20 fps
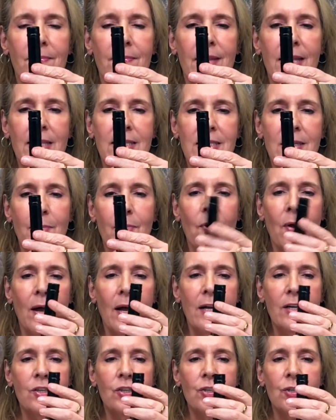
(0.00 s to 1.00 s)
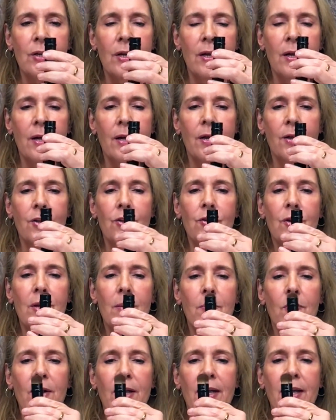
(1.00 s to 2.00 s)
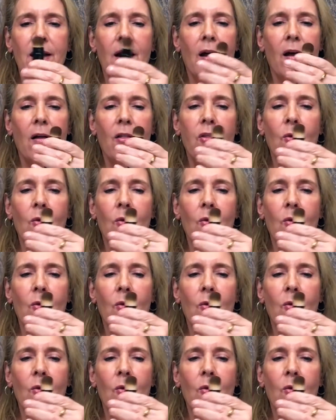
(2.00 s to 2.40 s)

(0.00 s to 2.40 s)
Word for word: It's a brush. You can bring it all